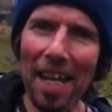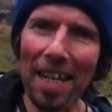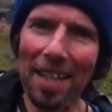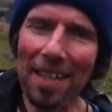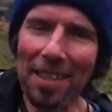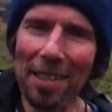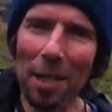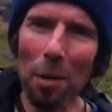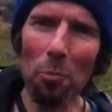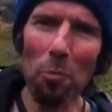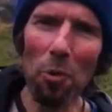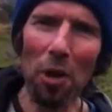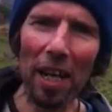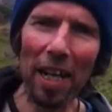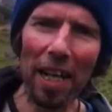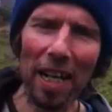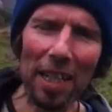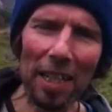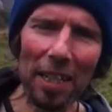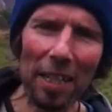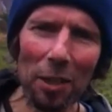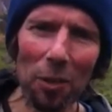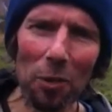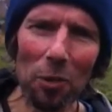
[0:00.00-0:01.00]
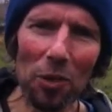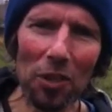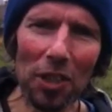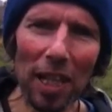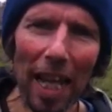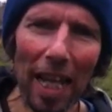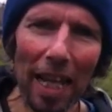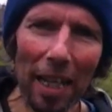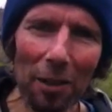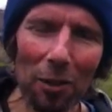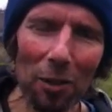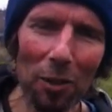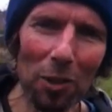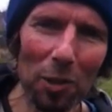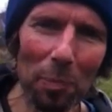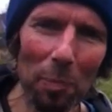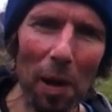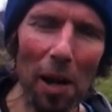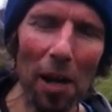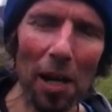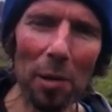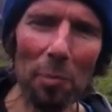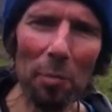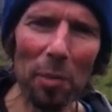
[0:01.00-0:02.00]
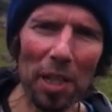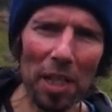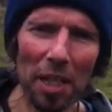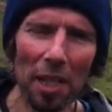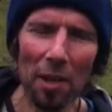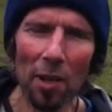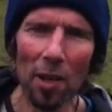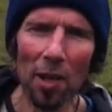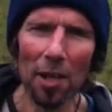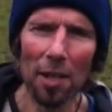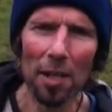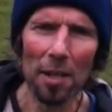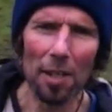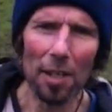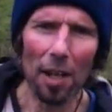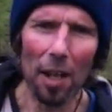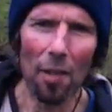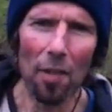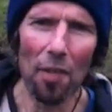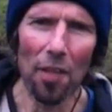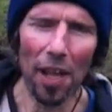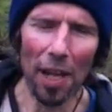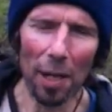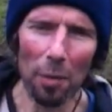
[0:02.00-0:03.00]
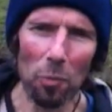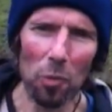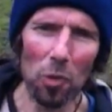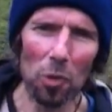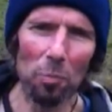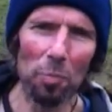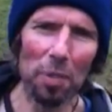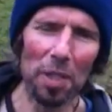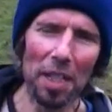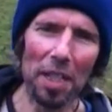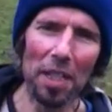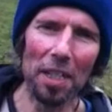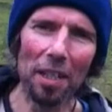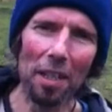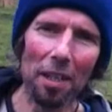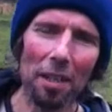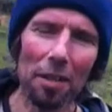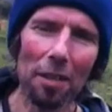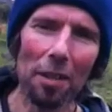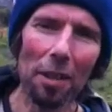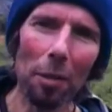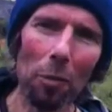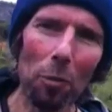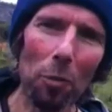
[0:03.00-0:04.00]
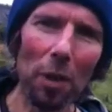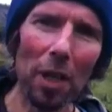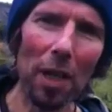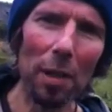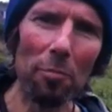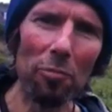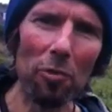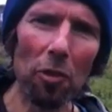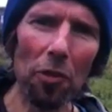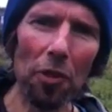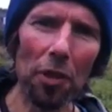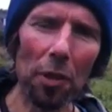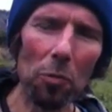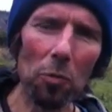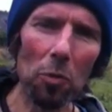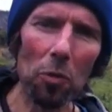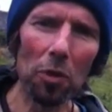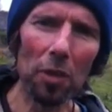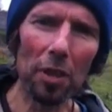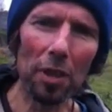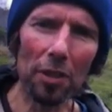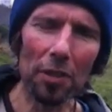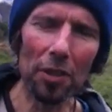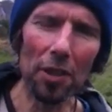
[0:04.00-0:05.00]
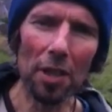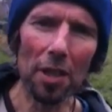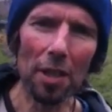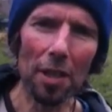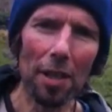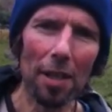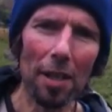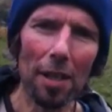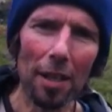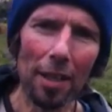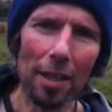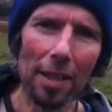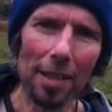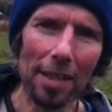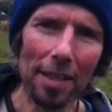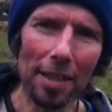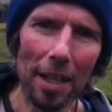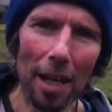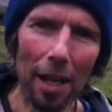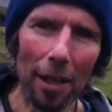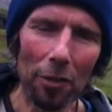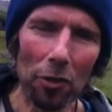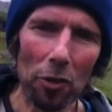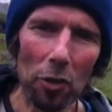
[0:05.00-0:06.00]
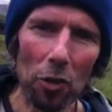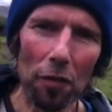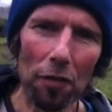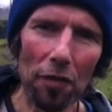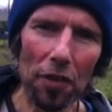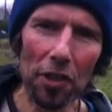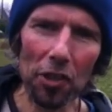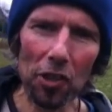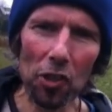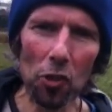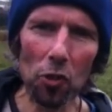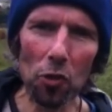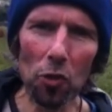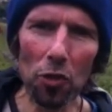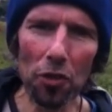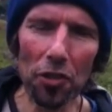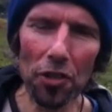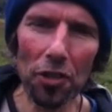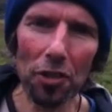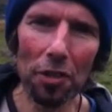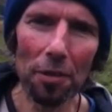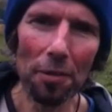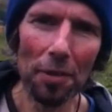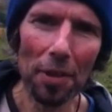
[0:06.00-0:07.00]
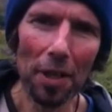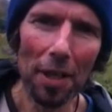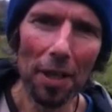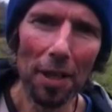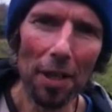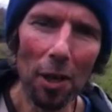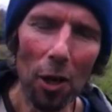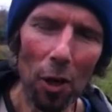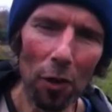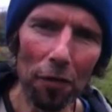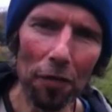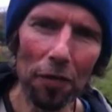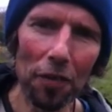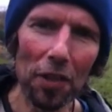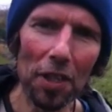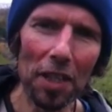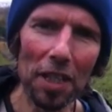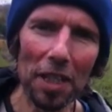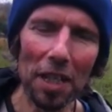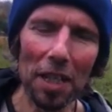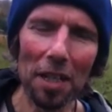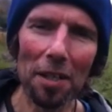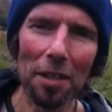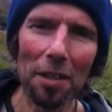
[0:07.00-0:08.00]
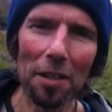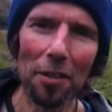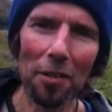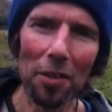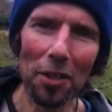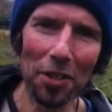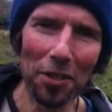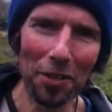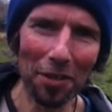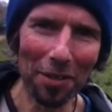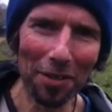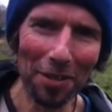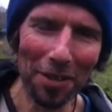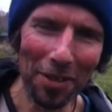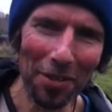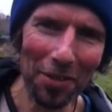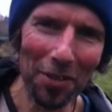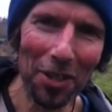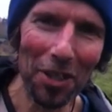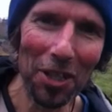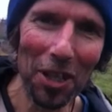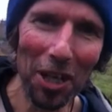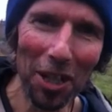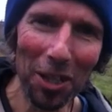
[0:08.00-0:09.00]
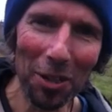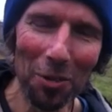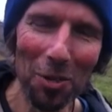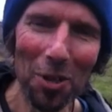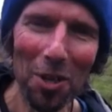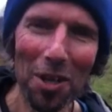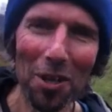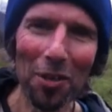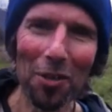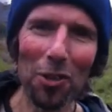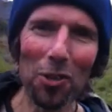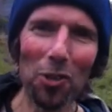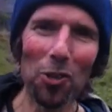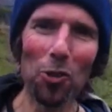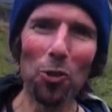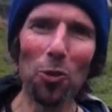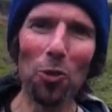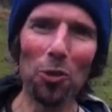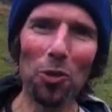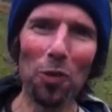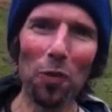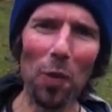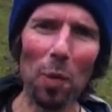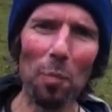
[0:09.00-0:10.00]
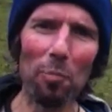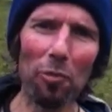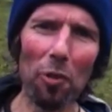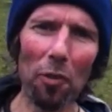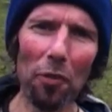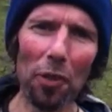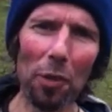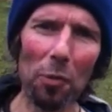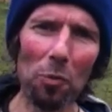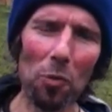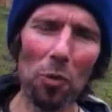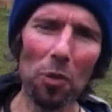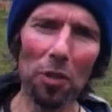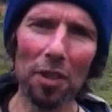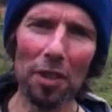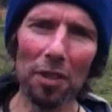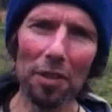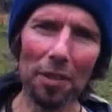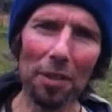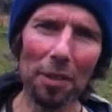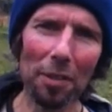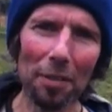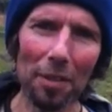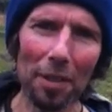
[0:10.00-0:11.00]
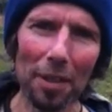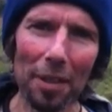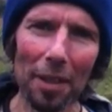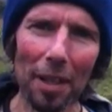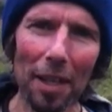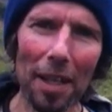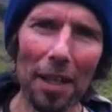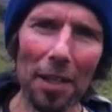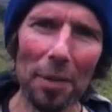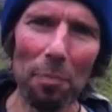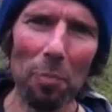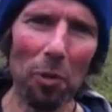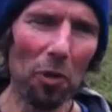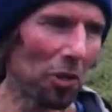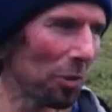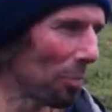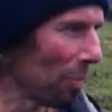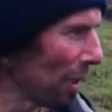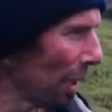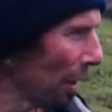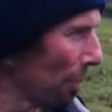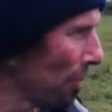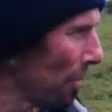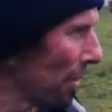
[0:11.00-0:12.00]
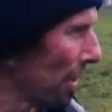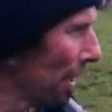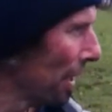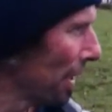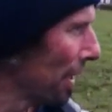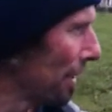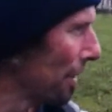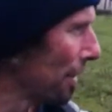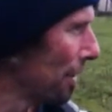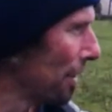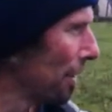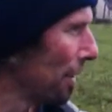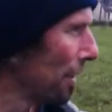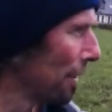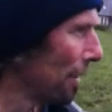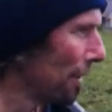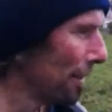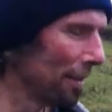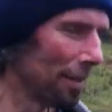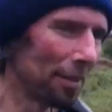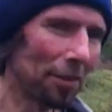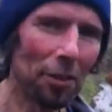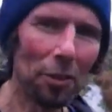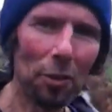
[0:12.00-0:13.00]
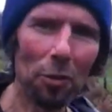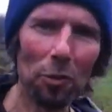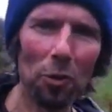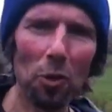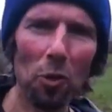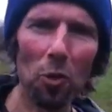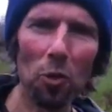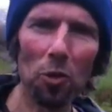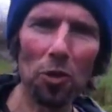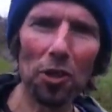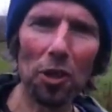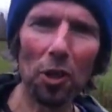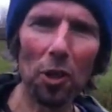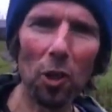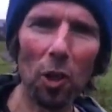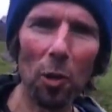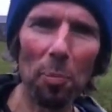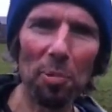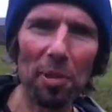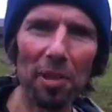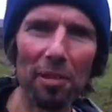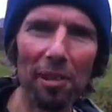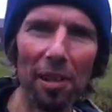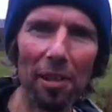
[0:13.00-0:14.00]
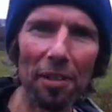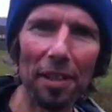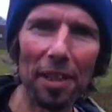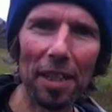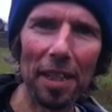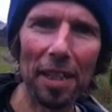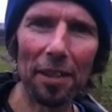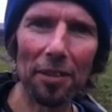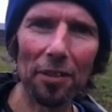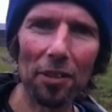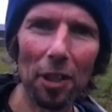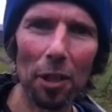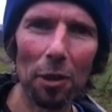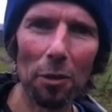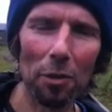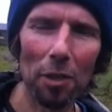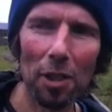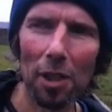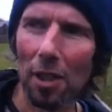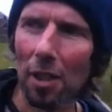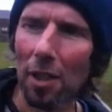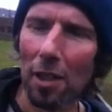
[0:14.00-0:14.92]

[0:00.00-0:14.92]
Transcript: somewhere in those hills behind me, that will be where Brothock Waters starts off. The source of the Nile, the source of the Brothock Waters is possibly up there. There's an old horse clopping around here. So